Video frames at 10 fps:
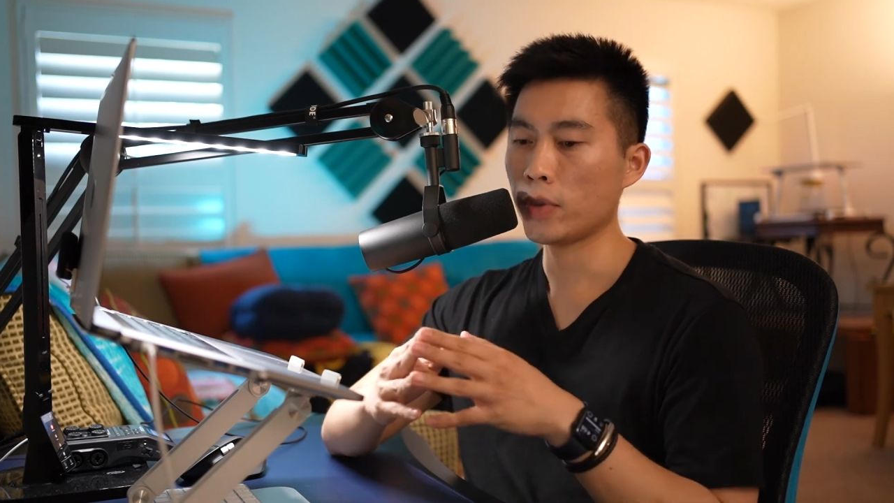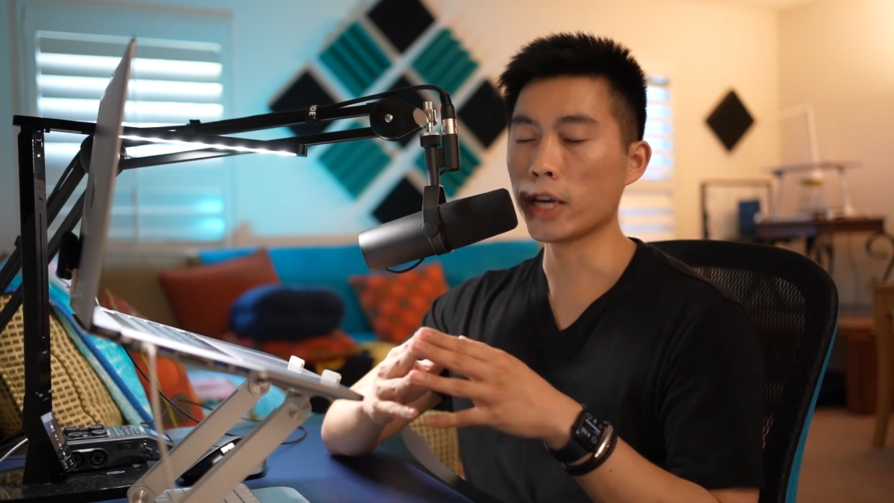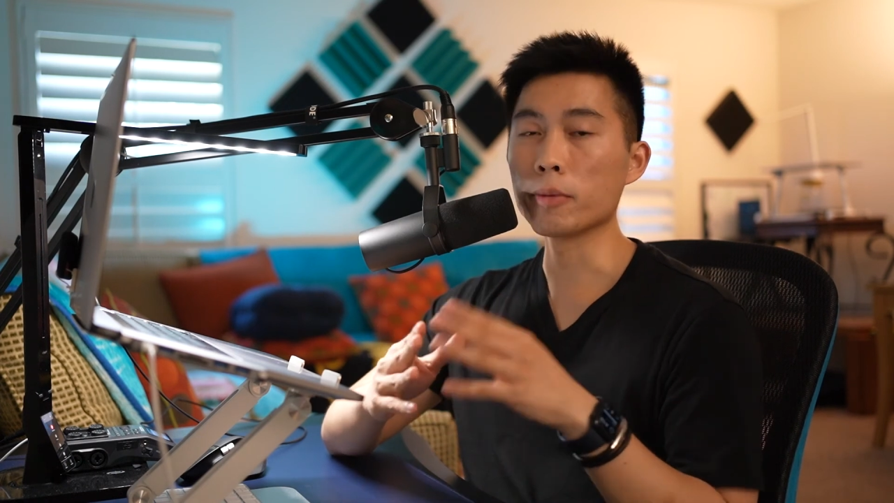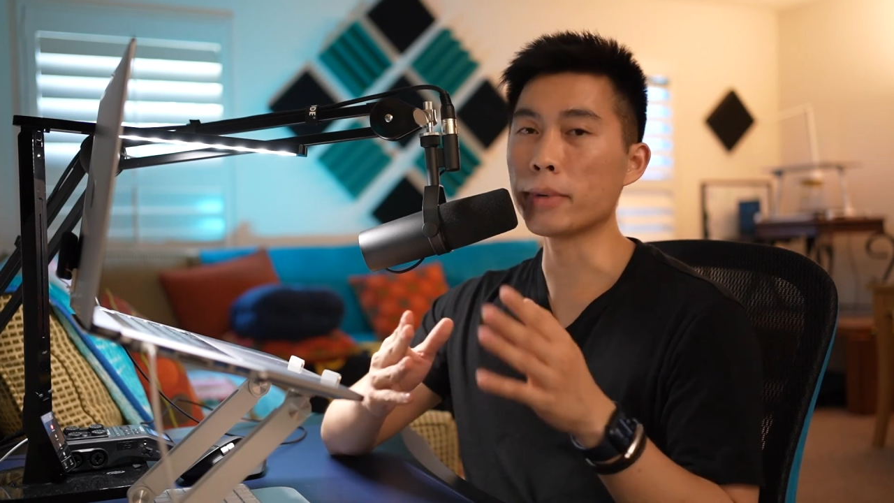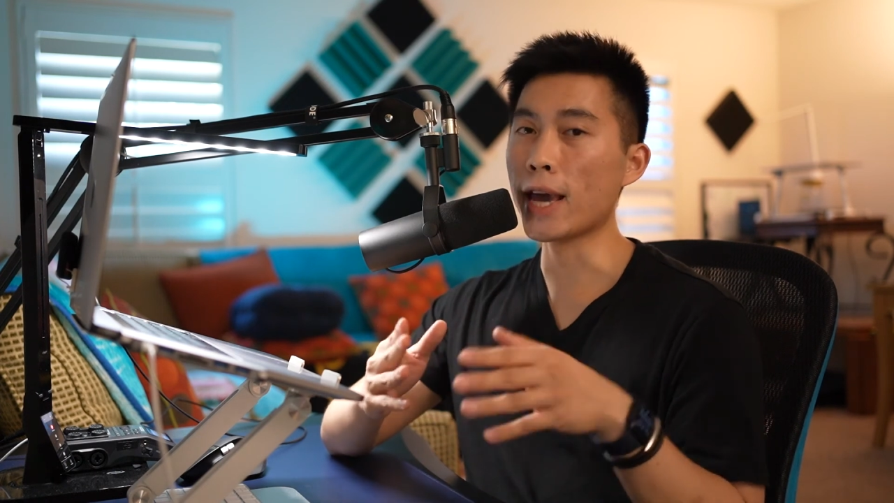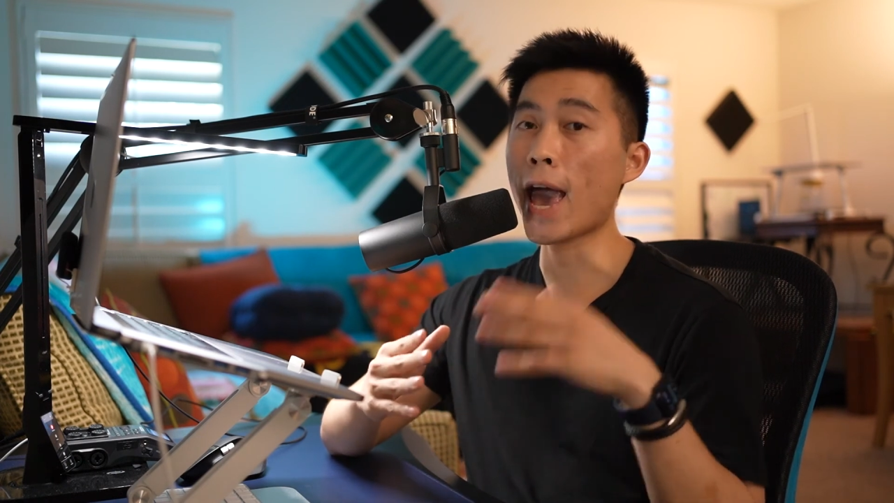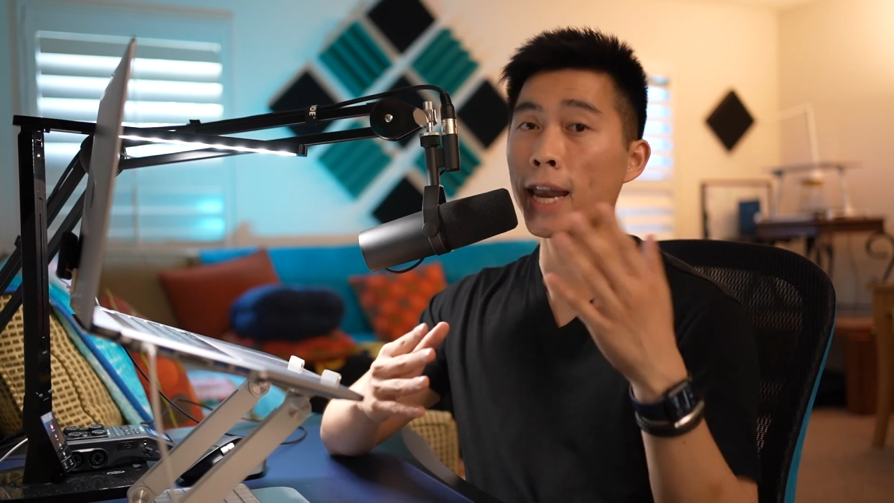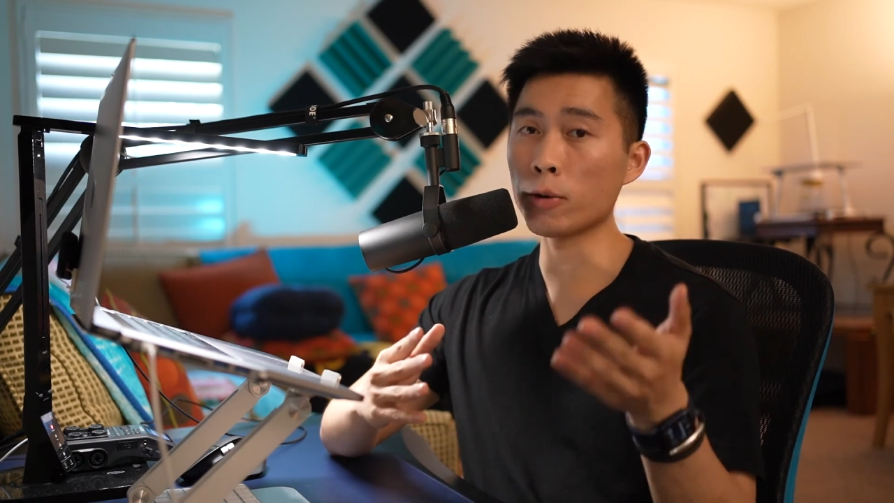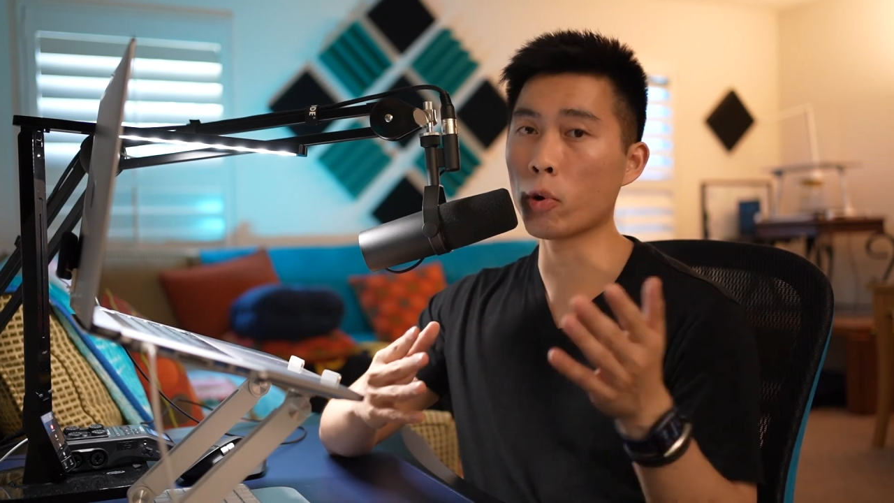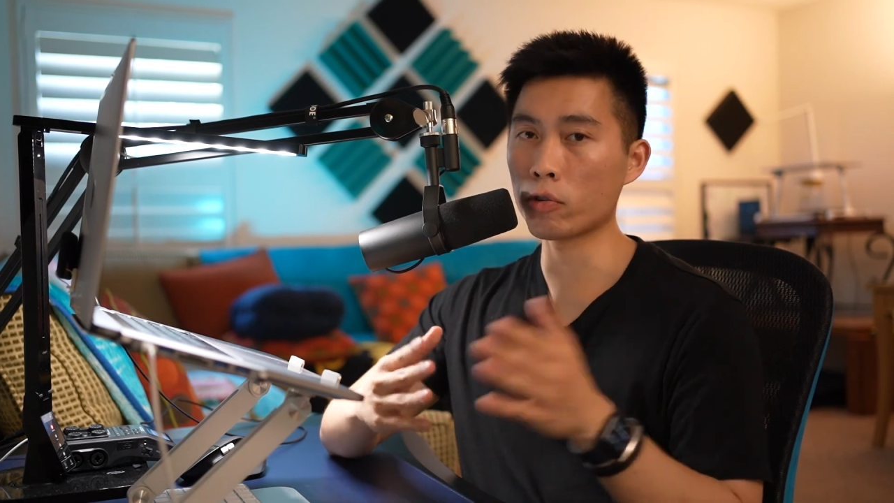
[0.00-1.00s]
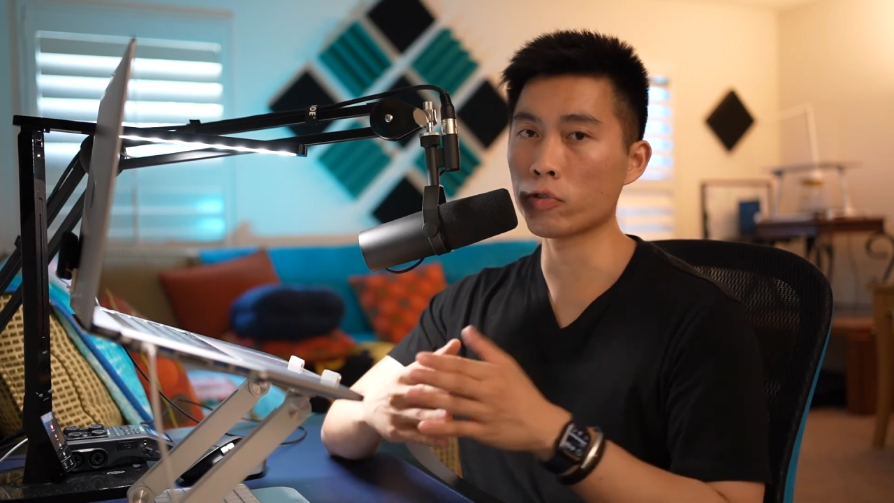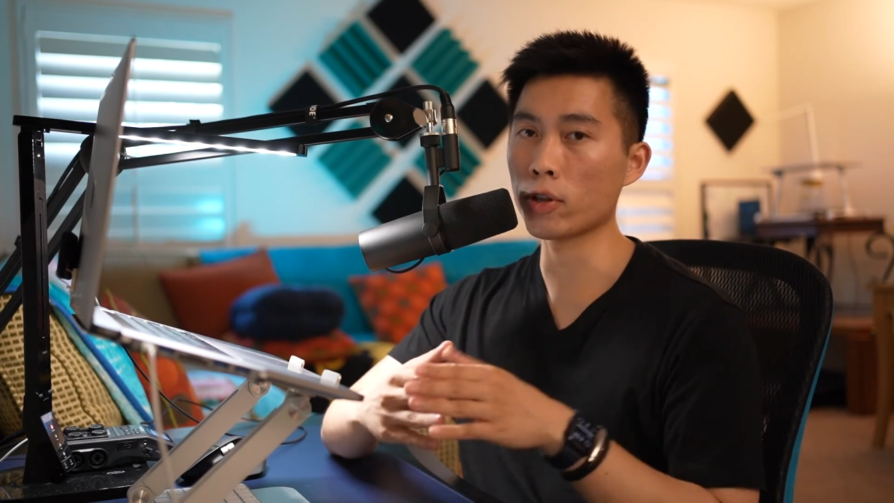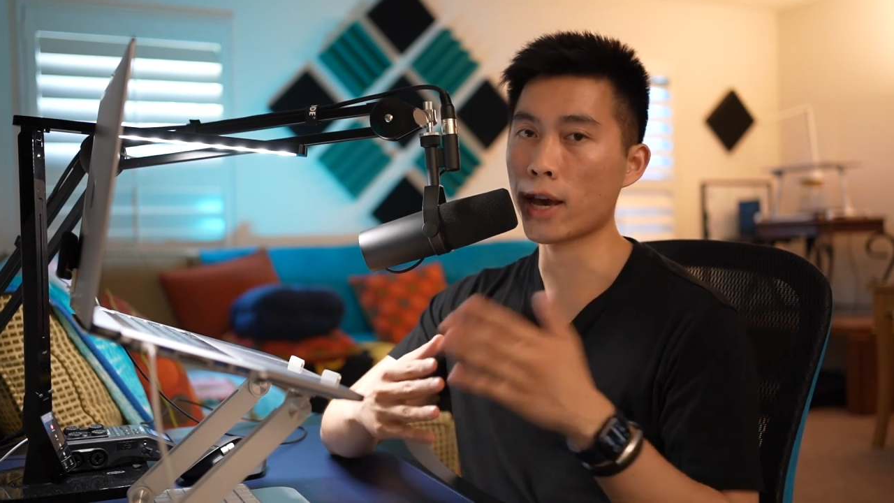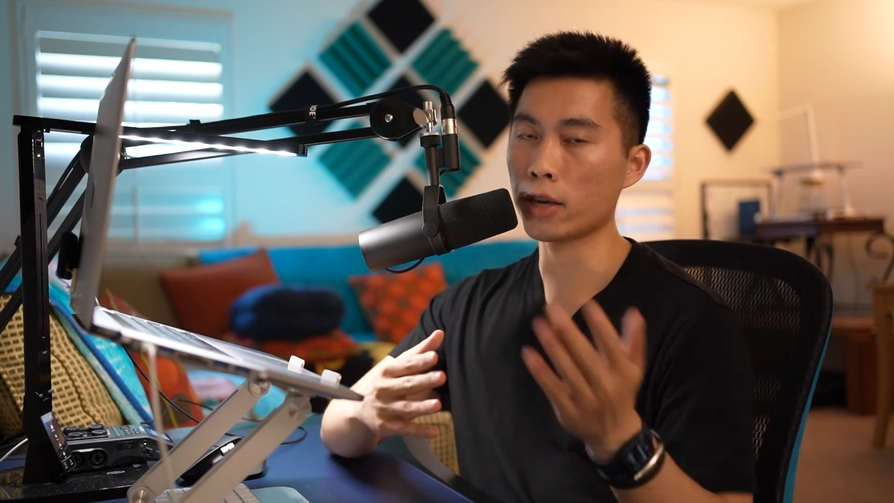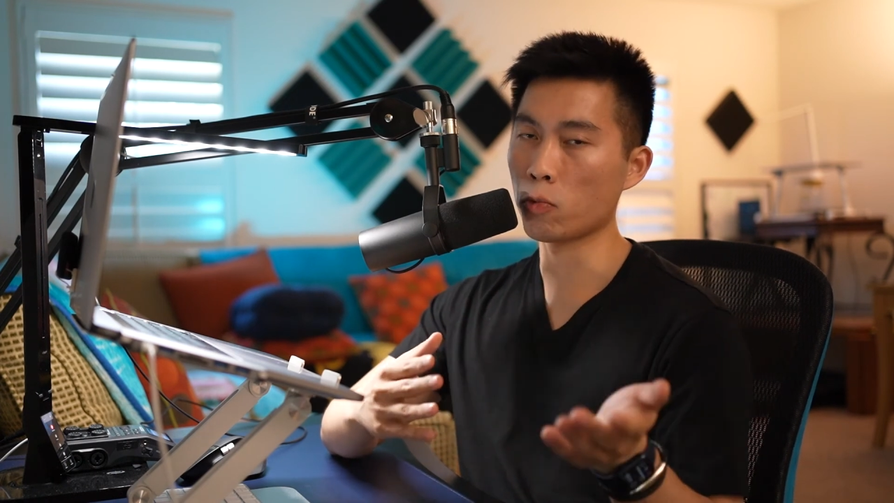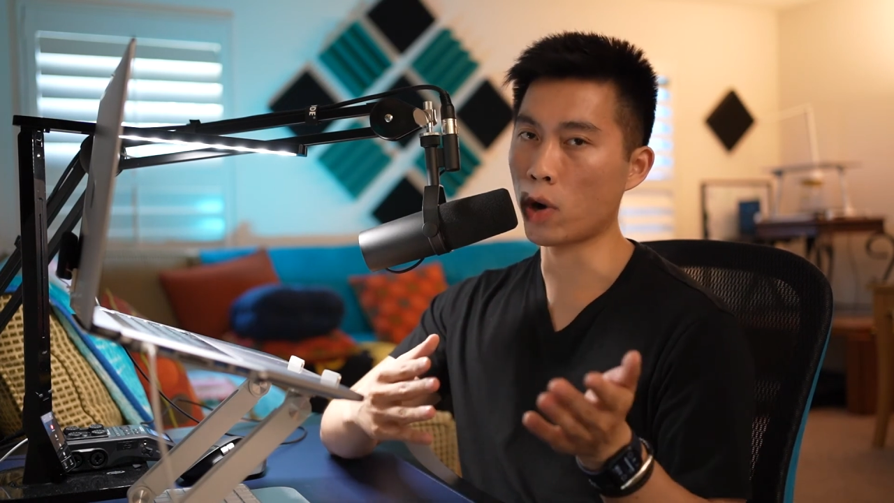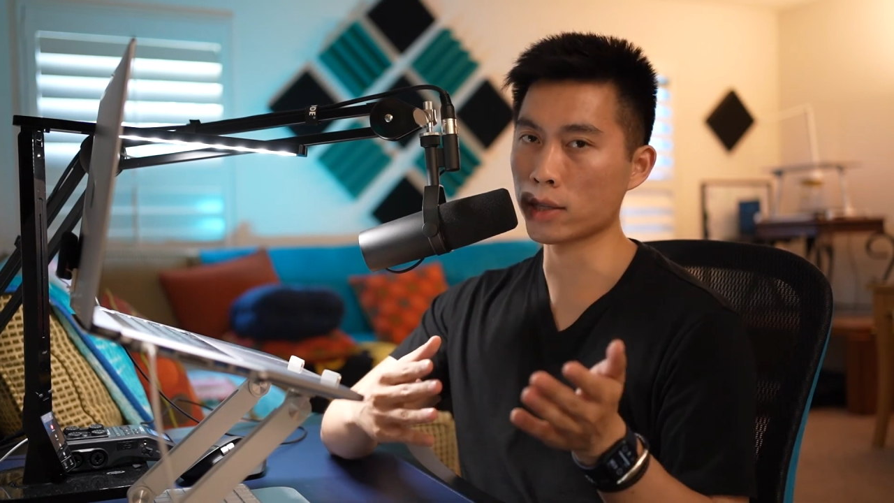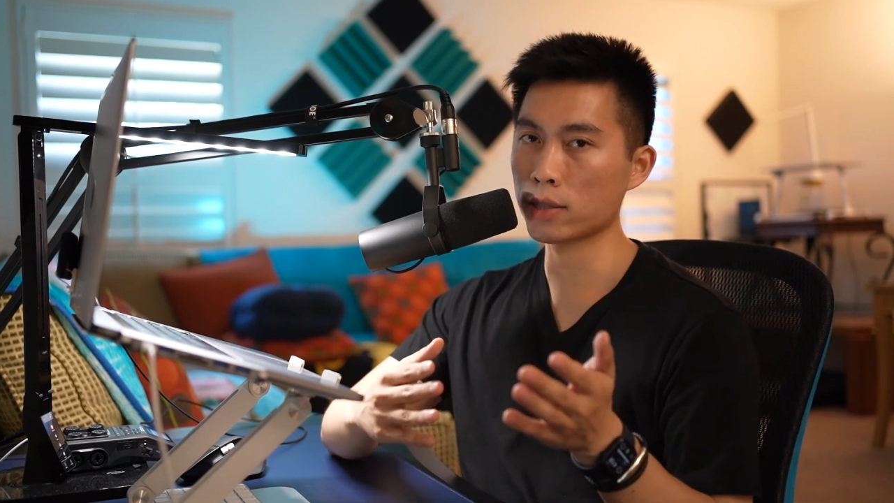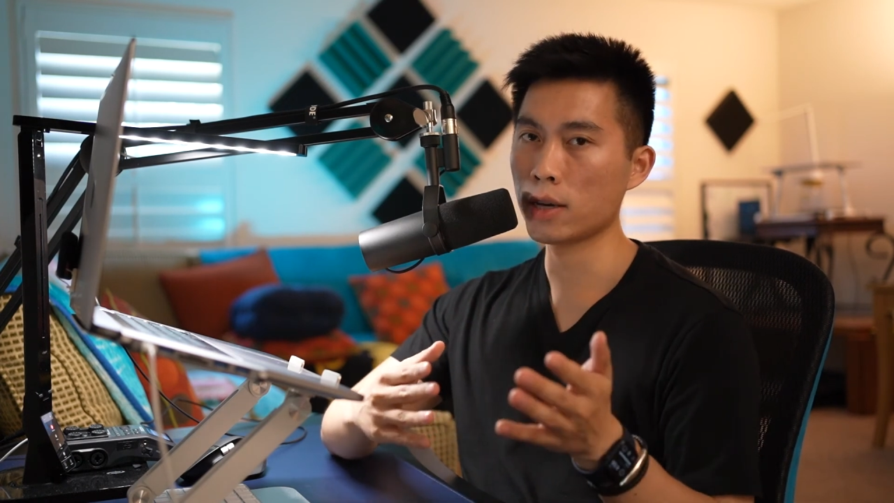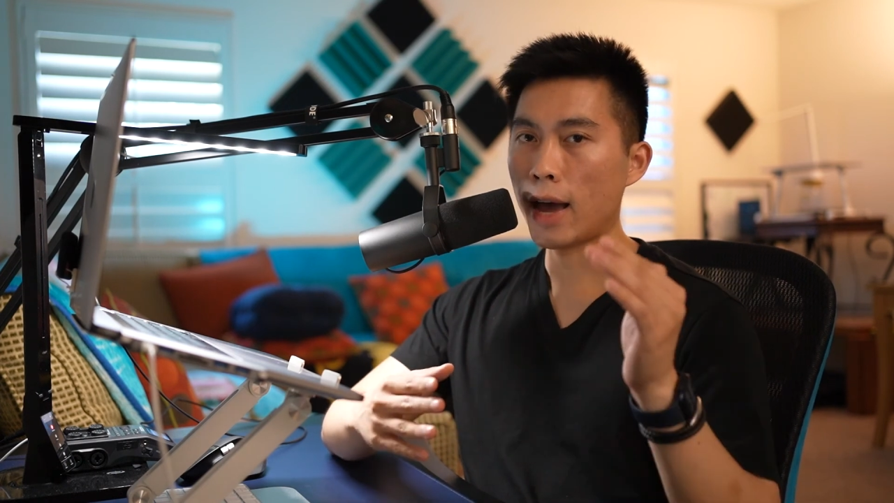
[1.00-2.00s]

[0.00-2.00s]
it can be any workflow that you want,